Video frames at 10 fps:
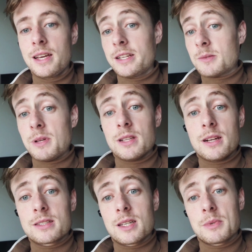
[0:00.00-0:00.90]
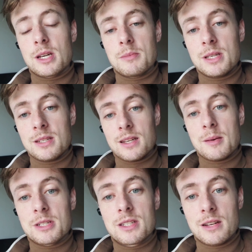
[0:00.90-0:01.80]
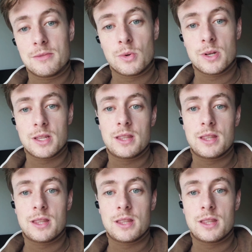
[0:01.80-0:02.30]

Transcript: It's been a long time coming. I'm excited for it,